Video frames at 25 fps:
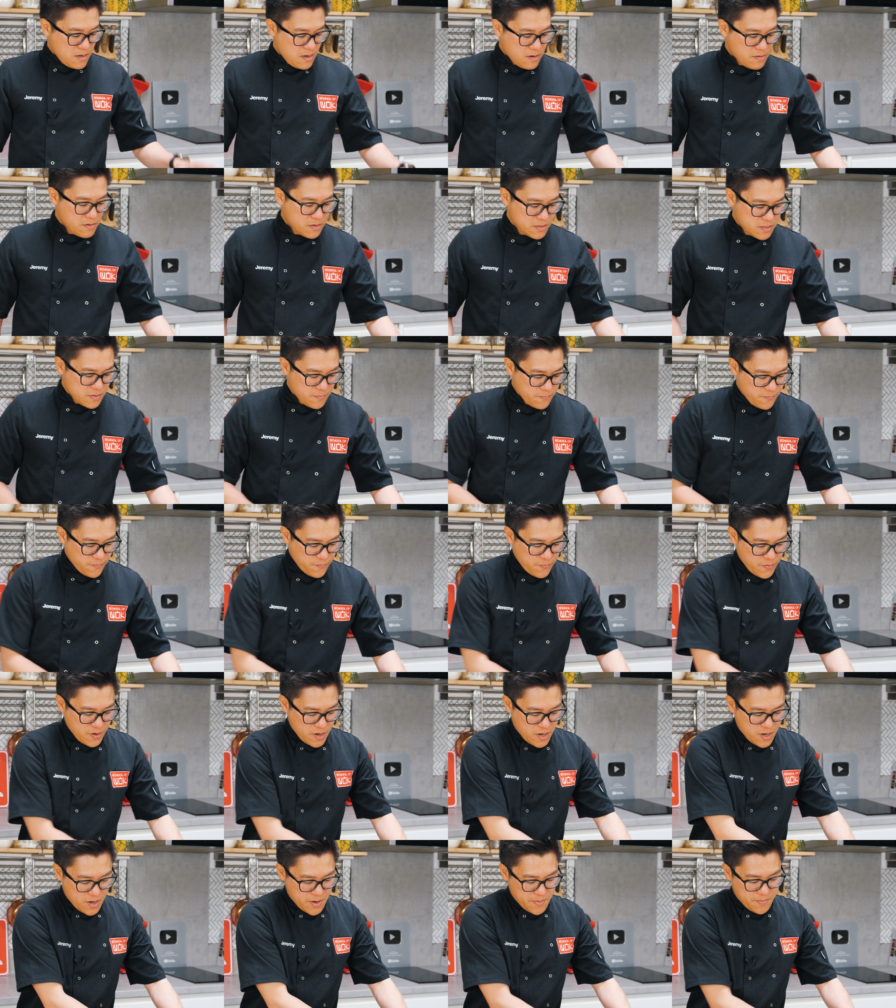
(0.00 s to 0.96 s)
I've got some
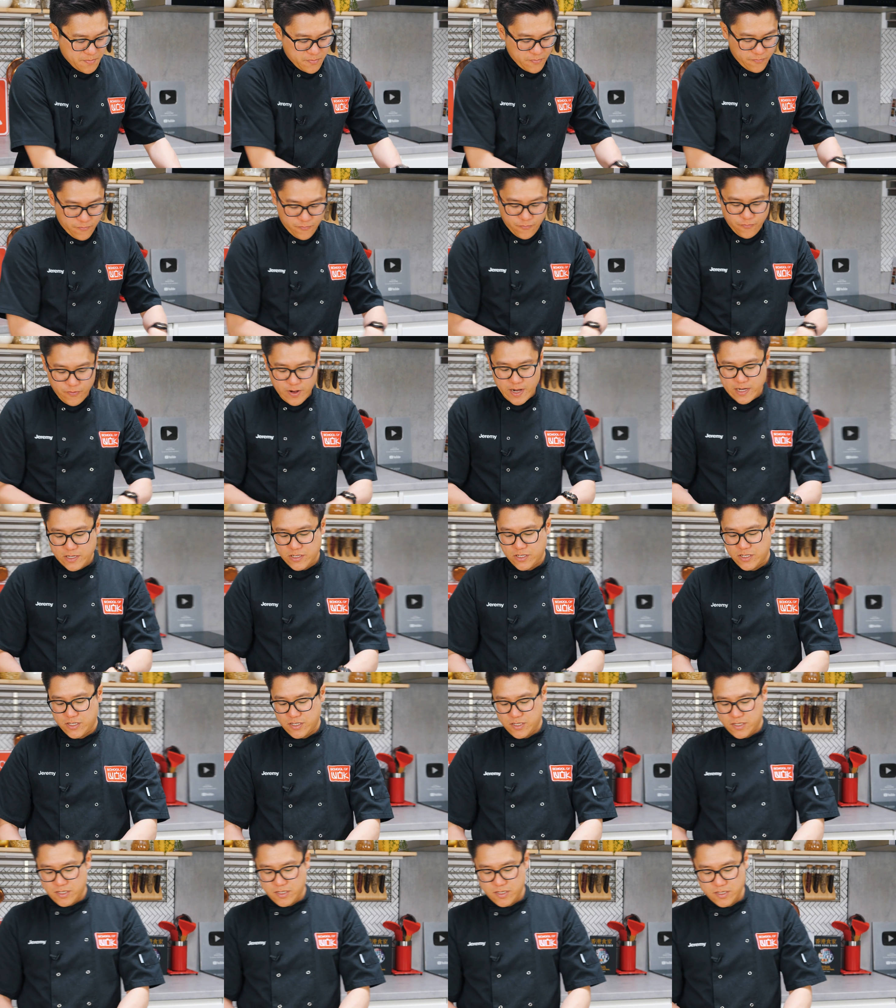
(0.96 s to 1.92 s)
firm, fresh
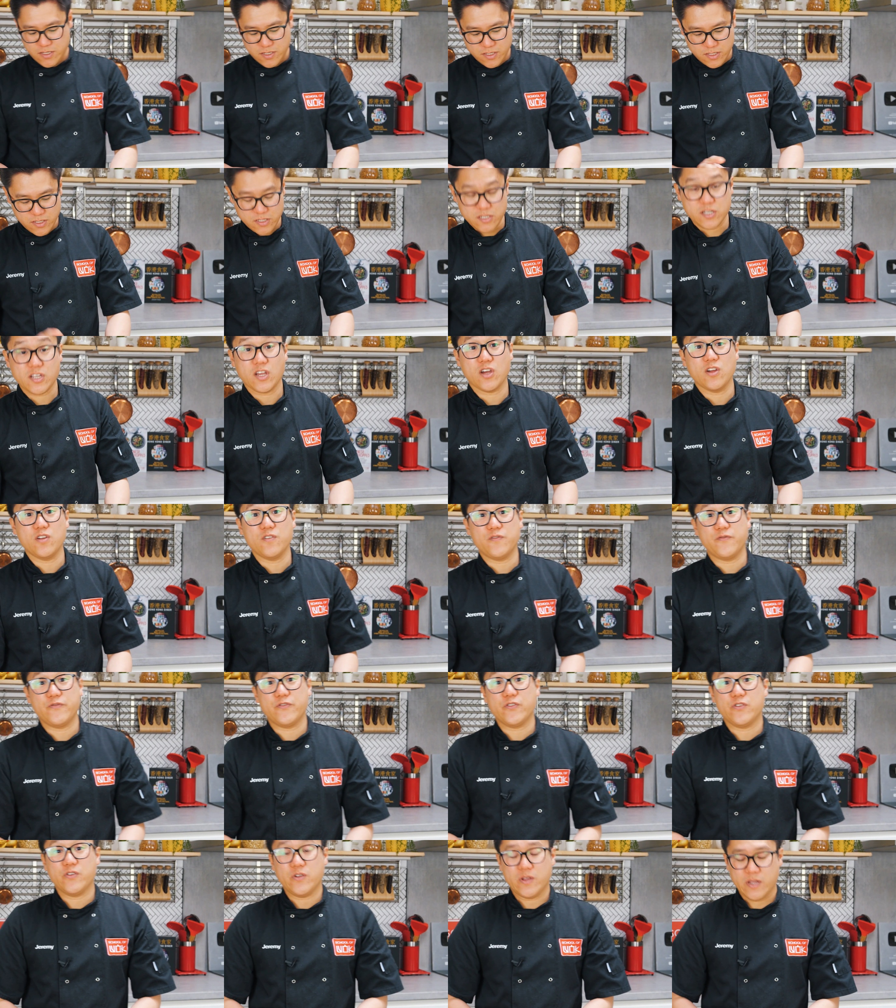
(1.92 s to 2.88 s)
tofu